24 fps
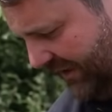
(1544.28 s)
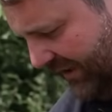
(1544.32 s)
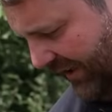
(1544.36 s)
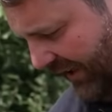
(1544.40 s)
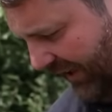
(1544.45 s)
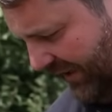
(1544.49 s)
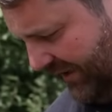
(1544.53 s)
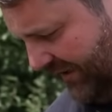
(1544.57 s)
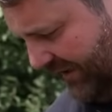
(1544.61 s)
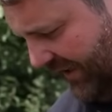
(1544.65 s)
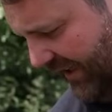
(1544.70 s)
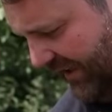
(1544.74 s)

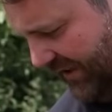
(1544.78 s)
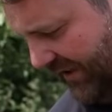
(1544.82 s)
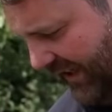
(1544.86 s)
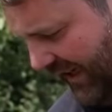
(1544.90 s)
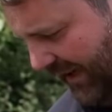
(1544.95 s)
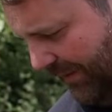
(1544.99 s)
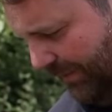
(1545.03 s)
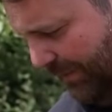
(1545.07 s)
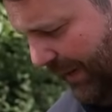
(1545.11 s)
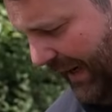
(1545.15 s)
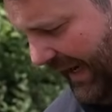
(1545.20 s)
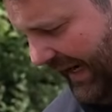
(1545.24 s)
sizes
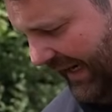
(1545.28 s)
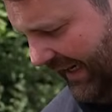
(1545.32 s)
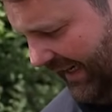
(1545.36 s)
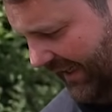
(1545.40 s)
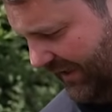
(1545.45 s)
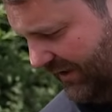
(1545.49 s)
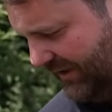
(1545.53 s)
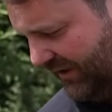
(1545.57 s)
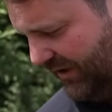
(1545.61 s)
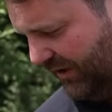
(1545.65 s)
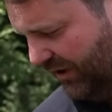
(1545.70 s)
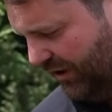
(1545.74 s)
and
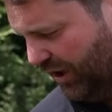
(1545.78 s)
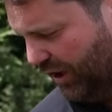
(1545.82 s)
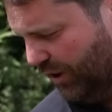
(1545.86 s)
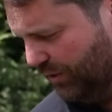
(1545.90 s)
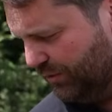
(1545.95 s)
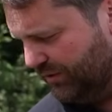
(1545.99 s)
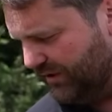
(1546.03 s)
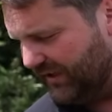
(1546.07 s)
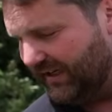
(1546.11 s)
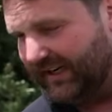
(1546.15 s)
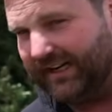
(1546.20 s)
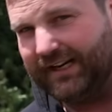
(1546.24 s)
pellets,
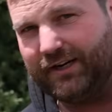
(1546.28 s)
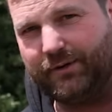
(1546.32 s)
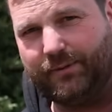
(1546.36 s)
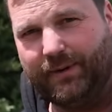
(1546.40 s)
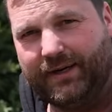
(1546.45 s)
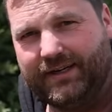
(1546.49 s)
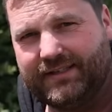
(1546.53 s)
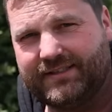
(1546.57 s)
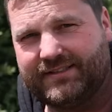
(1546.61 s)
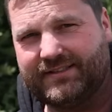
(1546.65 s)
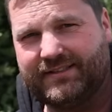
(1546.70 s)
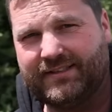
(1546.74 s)
loads of
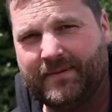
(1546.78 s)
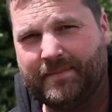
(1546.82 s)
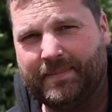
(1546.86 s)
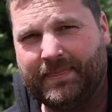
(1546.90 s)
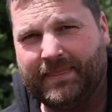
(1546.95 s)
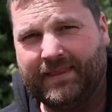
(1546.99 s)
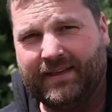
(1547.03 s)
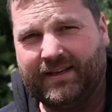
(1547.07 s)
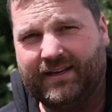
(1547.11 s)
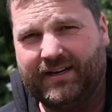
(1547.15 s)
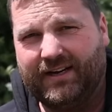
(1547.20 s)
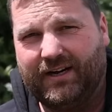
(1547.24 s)
liquids.
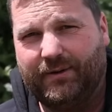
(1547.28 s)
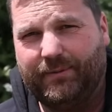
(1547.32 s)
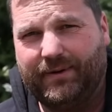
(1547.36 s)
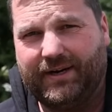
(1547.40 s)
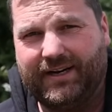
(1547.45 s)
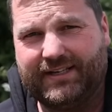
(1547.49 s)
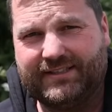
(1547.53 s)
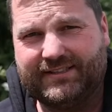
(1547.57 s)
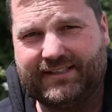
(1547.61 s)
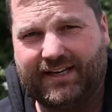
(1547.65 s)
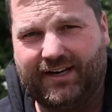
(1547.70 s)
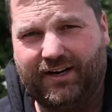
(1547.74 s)
And when
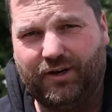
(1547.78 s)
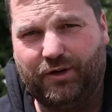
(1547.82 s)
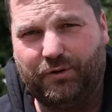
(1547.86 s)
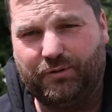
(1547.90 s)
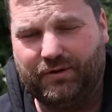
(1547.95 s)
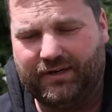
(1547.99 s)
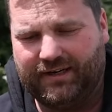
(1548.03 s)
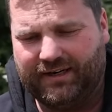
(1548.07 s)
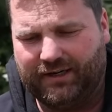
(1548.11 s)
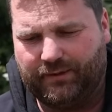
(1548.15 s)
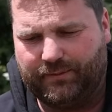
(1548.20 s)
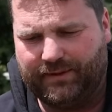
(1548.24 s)
I say a
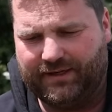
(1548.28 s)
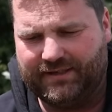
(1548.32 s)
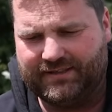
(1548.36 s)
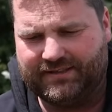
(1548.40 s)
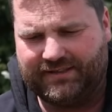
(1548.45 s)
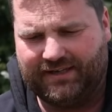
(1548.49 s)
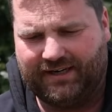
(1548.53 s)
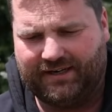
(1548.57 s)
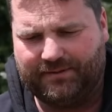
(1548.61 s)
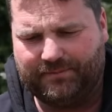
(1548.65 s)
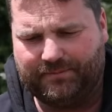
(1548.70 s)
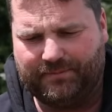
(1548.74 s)
load of liquids,
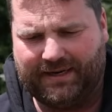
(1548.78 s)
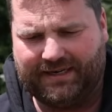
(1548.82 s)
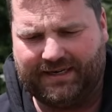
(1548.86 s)
I'm